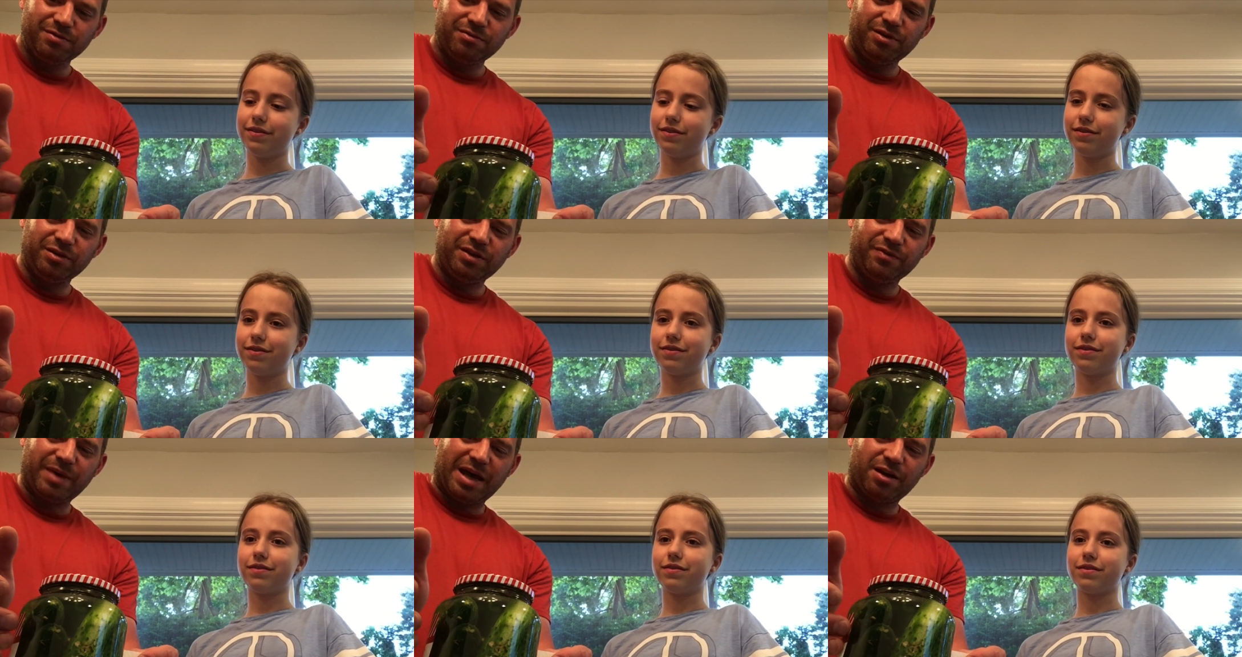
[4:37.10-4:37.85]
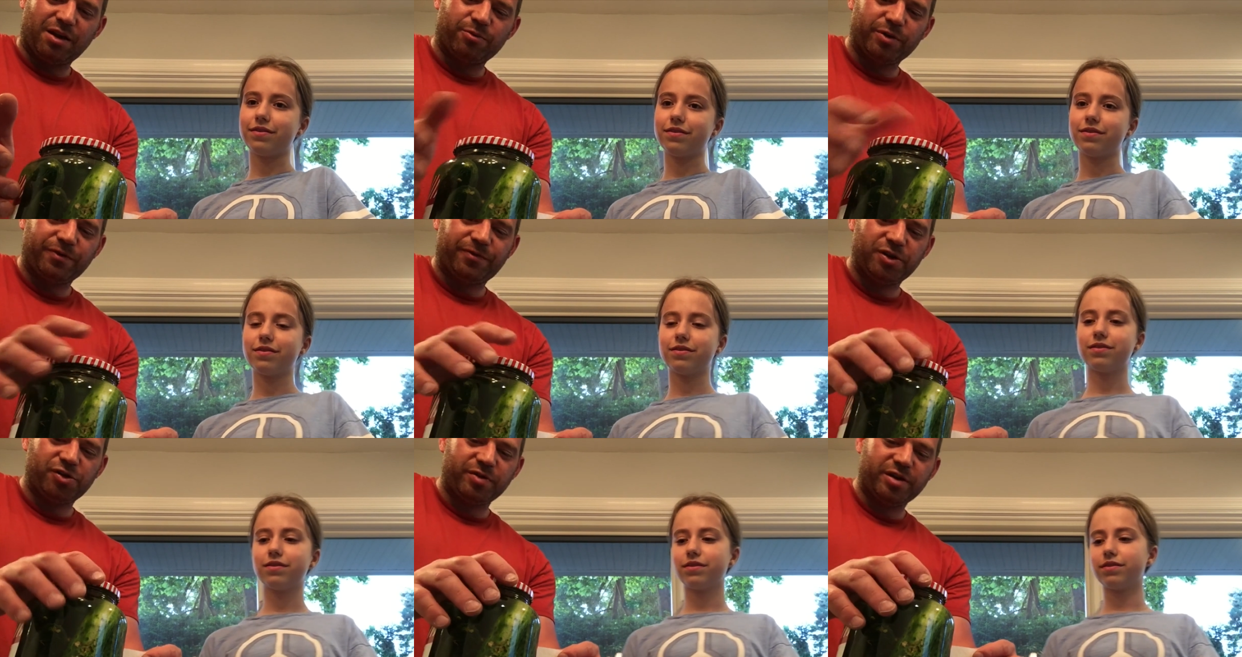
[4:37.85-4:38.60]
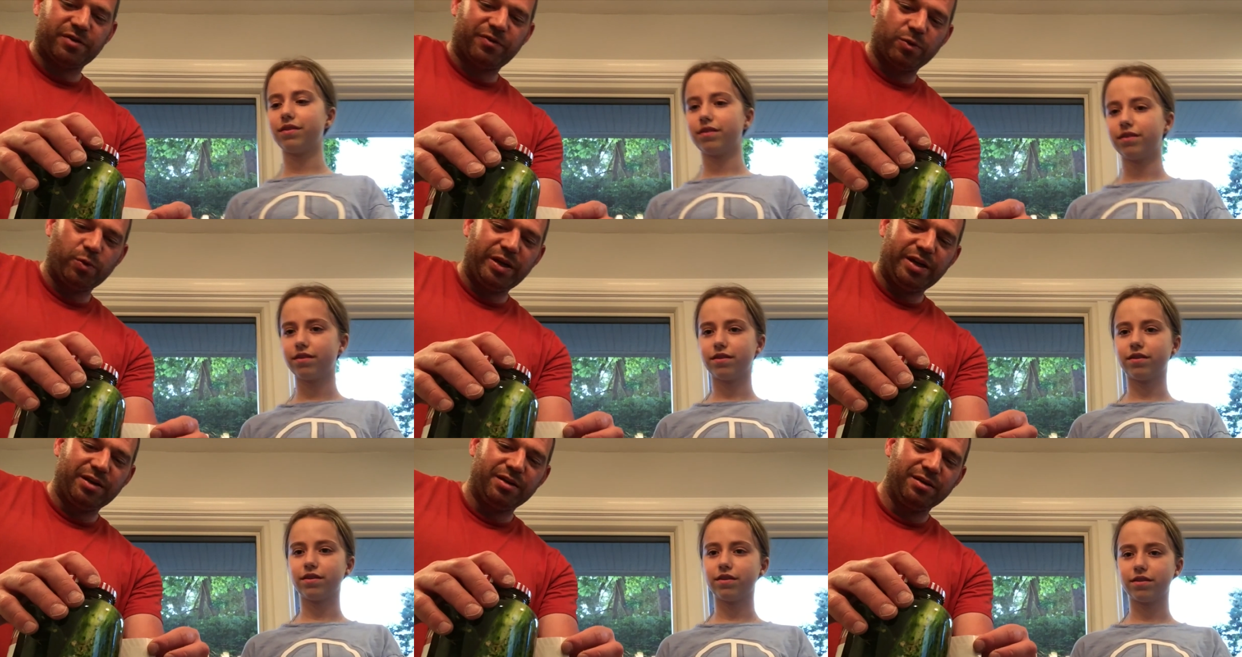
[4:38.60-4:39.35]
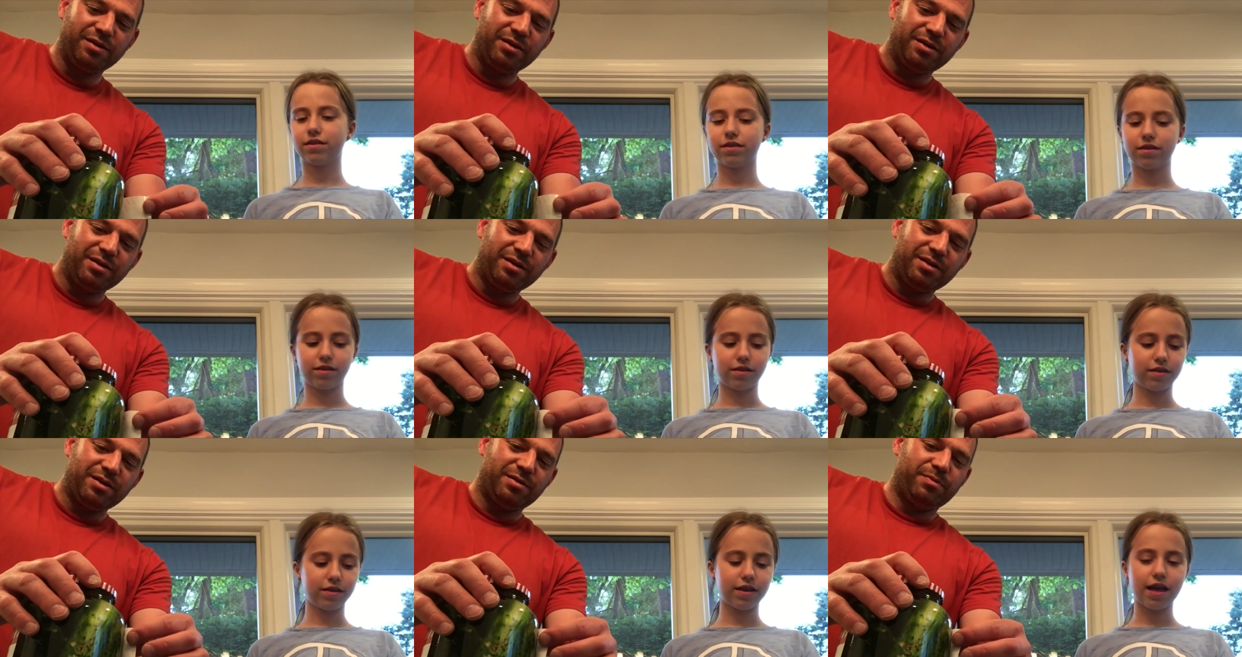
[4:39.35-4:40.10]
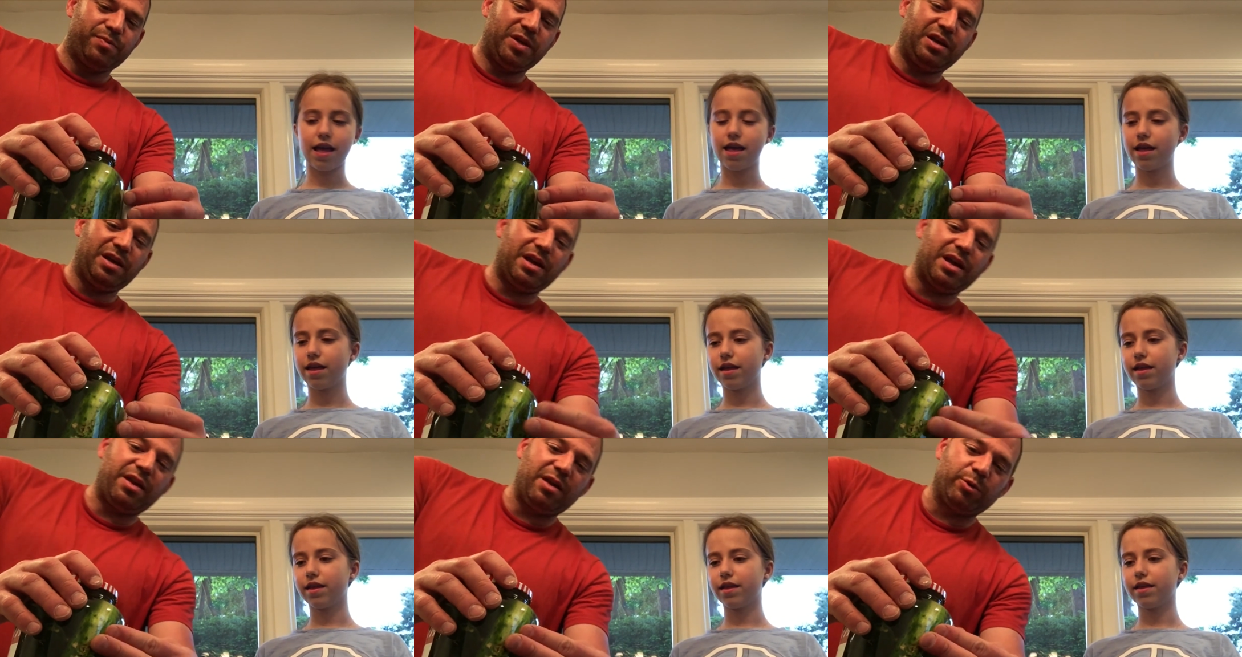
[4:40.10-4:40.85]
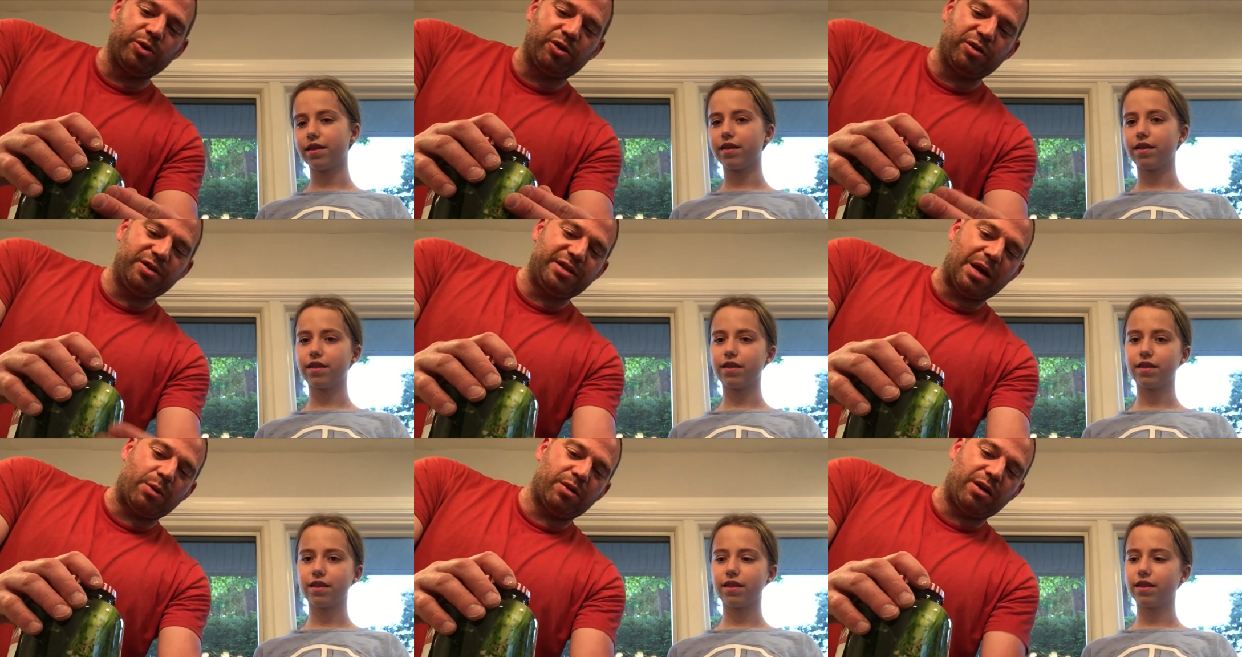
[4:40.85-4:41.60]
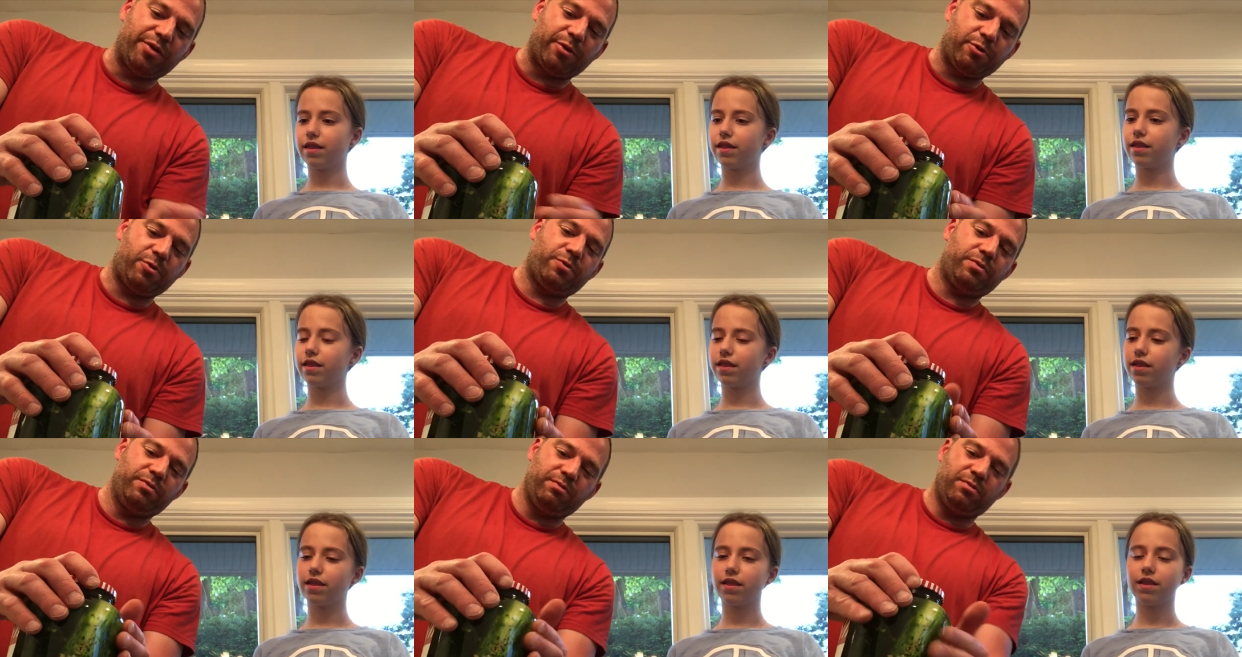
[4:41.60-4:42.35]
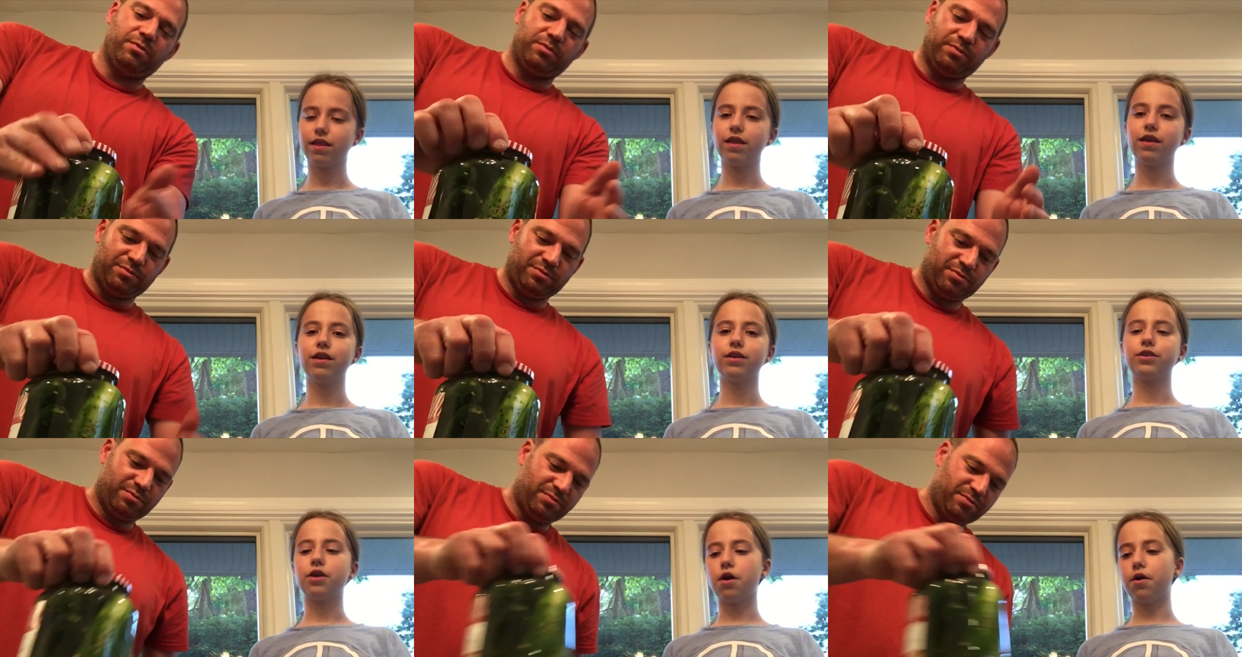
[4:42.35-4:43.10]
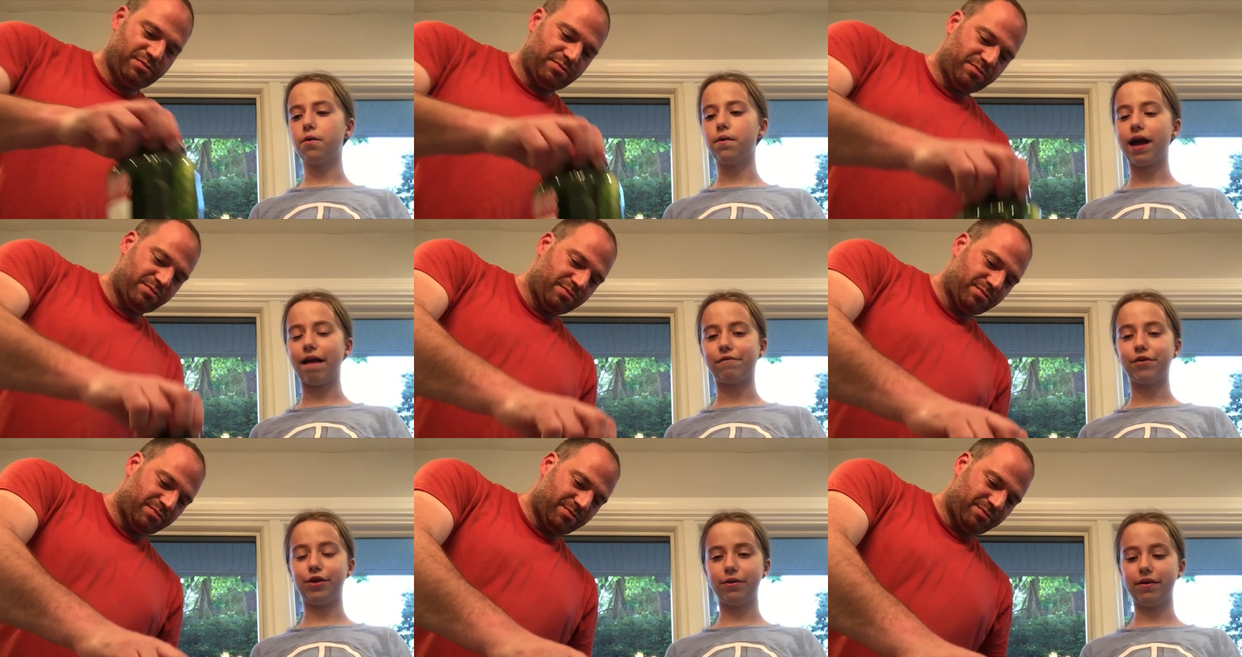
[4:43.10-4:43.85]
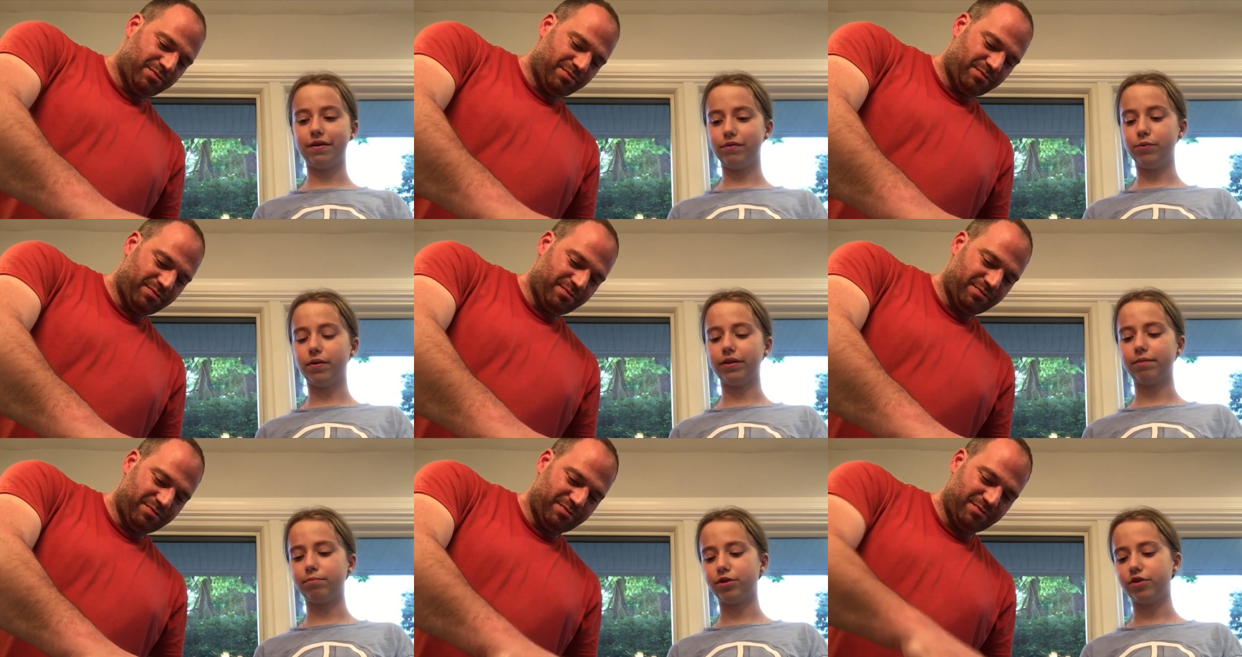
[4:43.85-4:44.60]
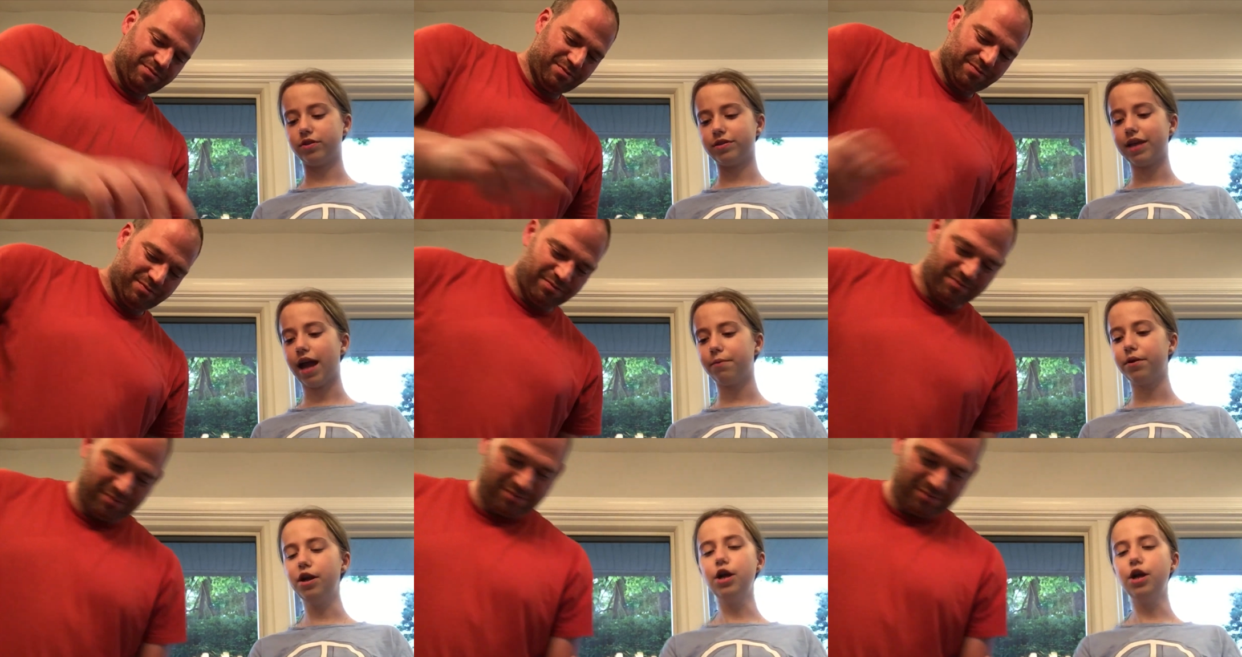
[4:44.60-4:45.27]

Speaker 1: you leave them out of the refrigerator for a week and they will turn sour on their own.
Speaker 2: So after you, if you want them to turn sour,